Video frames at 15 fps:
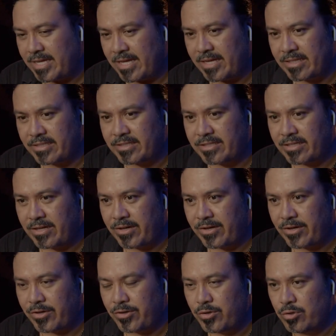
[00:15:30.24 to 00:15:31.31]
dance,
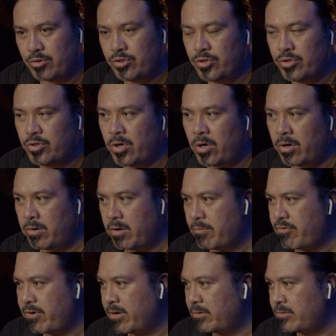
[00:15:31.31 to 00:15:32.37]
you do go
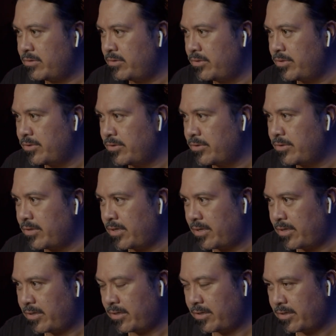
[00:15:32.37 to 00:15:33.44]
abroad
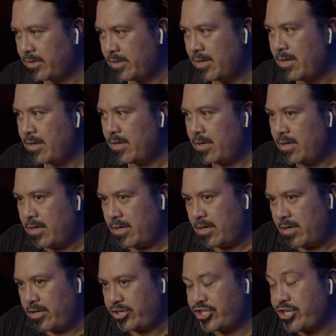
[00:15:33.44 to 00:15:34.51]
to
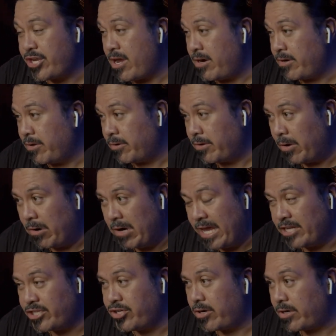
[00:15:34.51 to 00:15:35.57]
share your
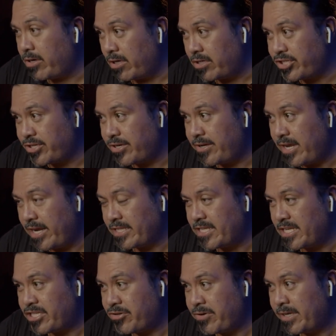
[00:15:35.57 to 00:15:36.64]
knowledge, your culture,
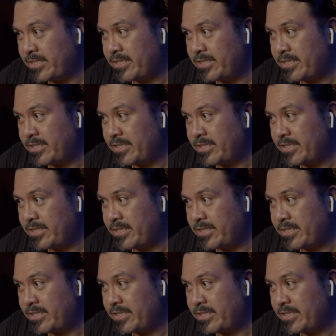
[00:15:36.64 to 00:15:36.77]
etc.